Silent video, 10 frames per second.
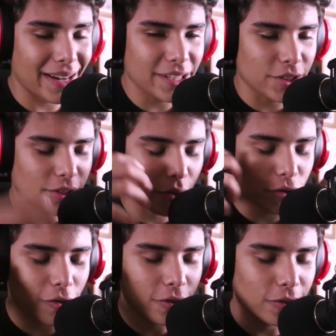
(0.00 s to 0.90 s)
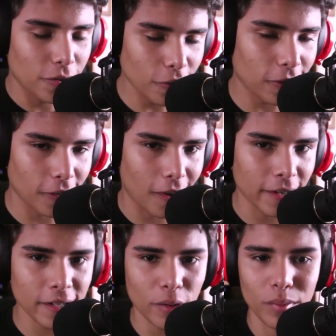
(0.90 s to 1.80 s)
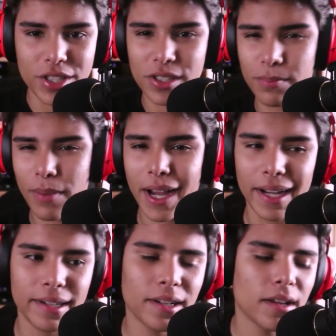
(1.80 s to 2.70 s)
and he just goes to this new thought, which is bad.